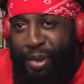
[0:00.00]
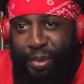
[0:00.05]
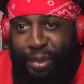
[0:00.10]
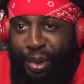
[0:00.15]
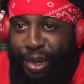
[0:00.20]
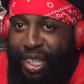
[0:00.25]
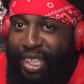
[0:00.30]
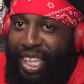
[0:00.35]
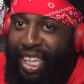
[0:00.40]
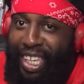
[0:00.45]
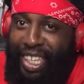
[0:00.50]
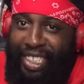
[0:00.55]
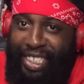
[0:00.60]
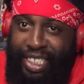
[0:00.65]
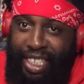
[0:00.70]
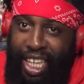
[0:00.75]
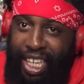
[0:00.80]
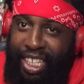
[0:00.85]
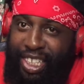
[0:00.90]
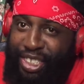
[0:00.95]
Boy, they is
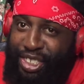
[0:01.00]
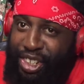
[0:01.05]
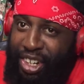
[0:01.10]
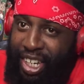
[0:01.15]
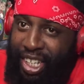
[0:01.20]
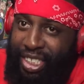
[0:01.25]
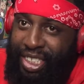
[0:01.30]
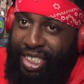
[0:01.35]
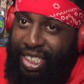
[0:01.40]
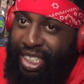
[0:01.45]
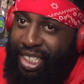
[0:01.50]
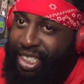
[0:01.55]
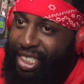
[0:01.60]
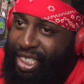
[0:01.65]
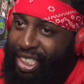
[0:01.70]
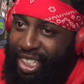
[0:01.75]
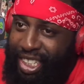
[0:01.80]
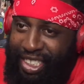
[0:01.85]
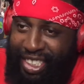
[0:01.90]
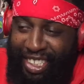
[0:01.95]
taking transgender
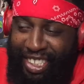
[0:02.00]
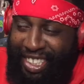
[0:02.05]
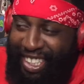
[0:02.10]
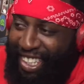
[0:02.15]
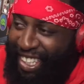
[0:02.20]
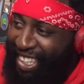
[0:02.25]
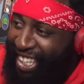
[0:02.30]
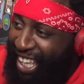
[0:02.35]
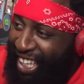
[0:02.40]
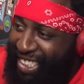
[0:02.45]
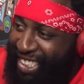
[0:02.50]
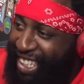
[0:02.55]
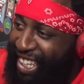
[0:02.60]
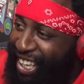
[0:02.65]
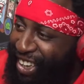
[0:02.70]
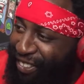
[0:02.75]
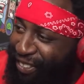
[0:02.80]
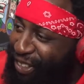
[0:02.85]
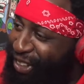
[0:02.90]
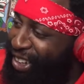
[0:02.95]
shit to the next
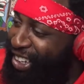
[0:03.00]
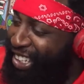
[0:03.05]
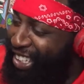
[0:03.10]
level.